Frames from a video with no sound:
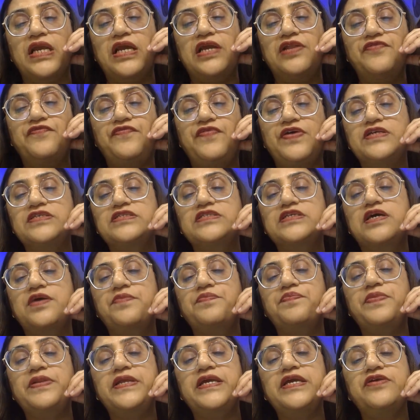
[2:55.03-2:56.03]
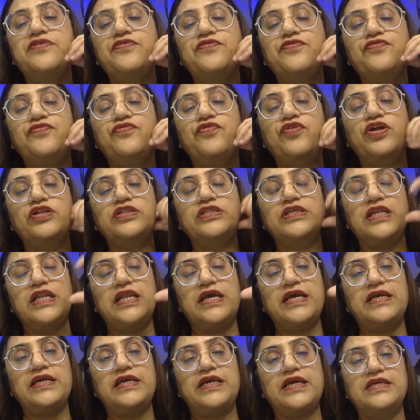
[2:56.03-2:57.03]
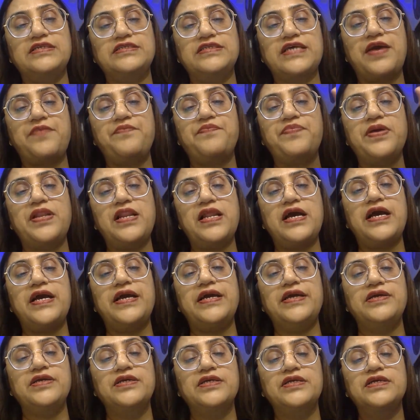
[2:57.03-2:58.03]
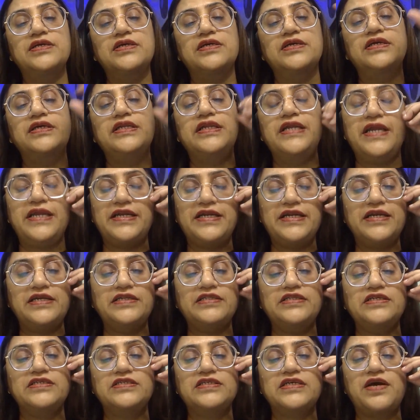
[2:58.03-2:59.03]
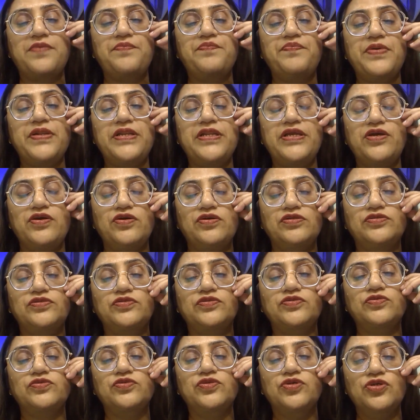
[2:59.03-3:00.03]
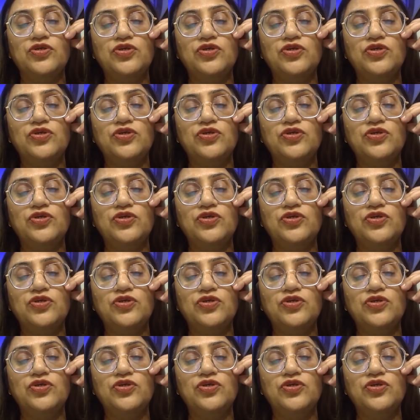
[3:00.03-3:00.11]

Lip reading: In first company, for the example, I created this company also.